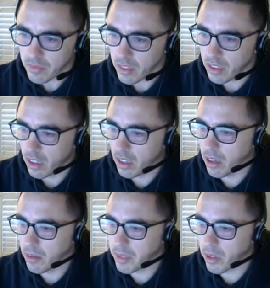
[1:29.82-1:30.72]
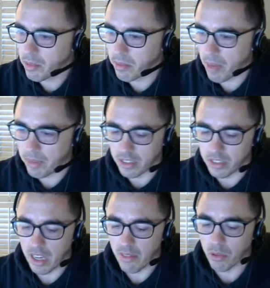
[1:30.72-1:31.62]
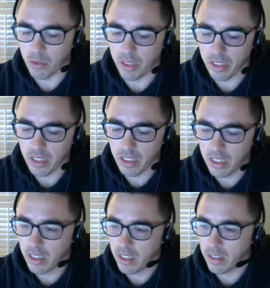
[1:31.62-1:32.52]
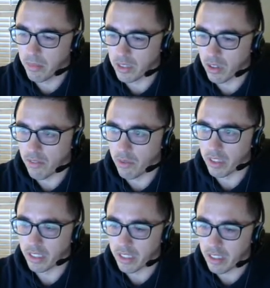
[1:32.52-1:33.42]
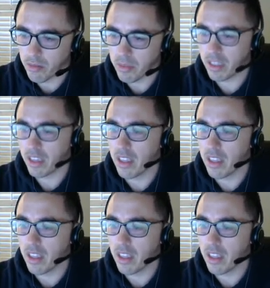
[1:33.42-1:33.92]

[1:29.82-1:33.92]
let me go ahead and pop in this chat real quick, make sure everyone can hear me.